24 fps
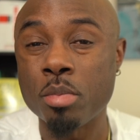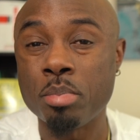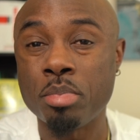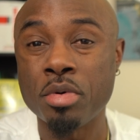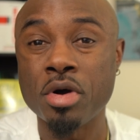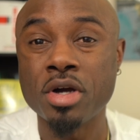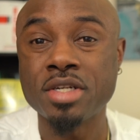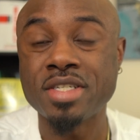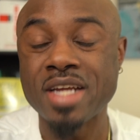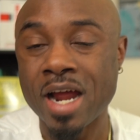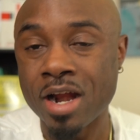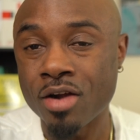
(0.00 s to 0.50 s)

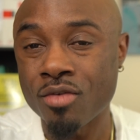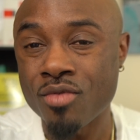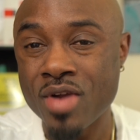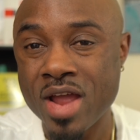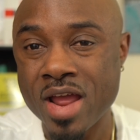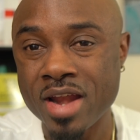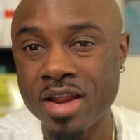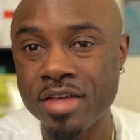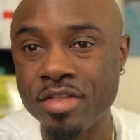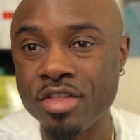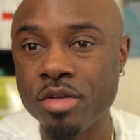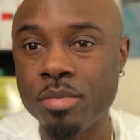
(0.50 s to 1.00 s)
books I
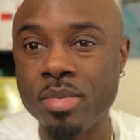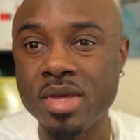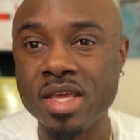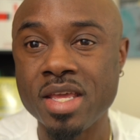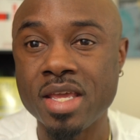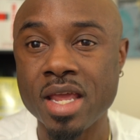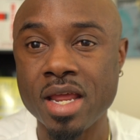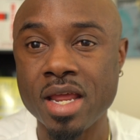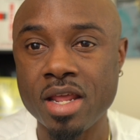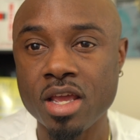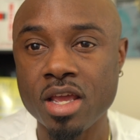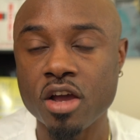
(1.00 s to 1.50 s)
read in the
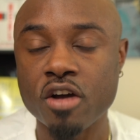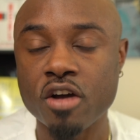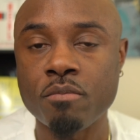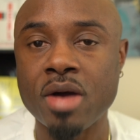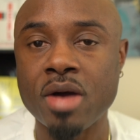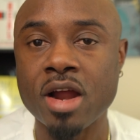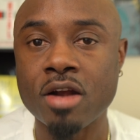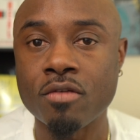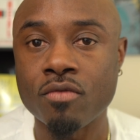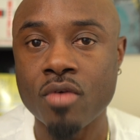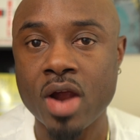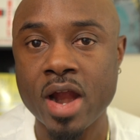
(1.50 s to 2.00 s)
beginning of
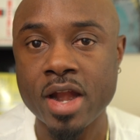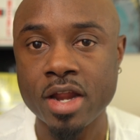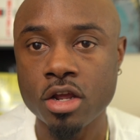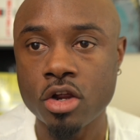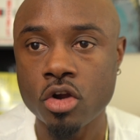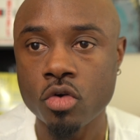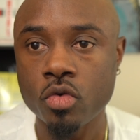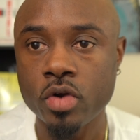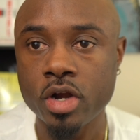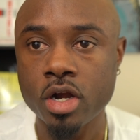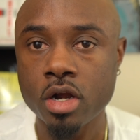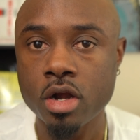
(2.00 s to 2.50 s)
my writing
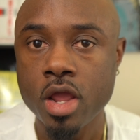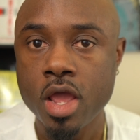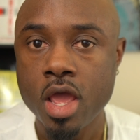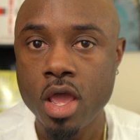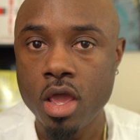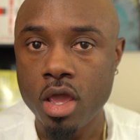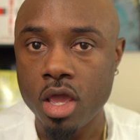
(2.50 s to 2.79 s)
career